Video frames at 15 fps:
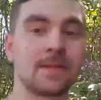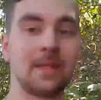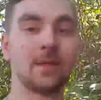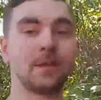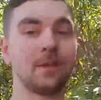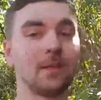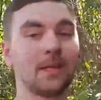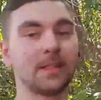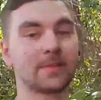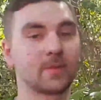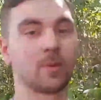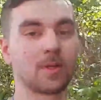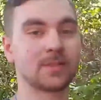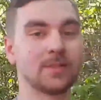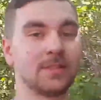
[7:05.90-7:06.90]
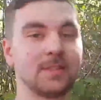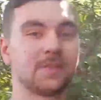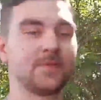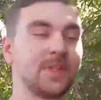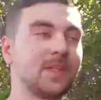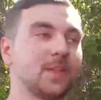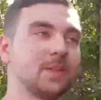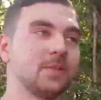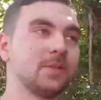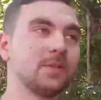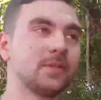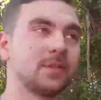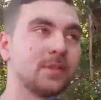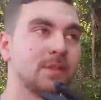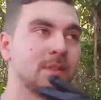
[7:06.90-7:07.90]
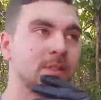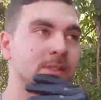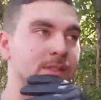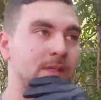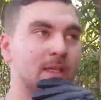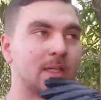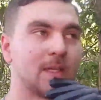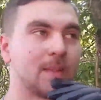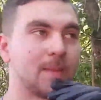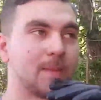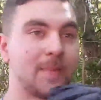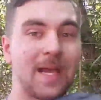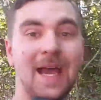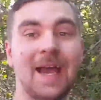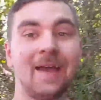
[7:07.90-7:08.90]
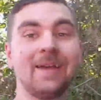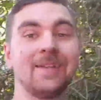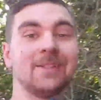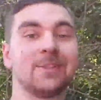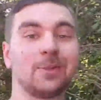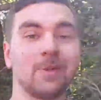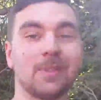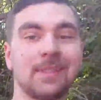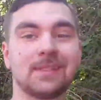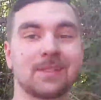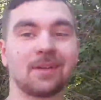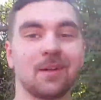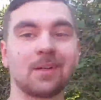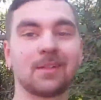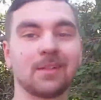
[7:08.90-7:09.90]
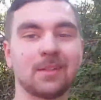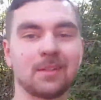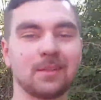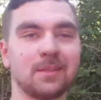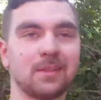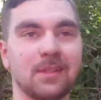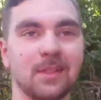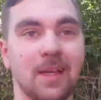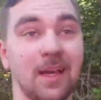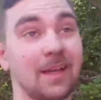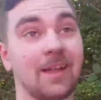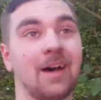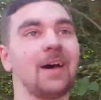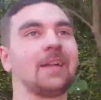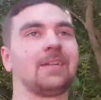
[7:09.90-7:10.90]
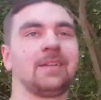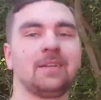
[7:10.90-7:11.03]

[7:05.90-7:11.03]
Thank you guys for watching these videos. I enjoy these cars a lot,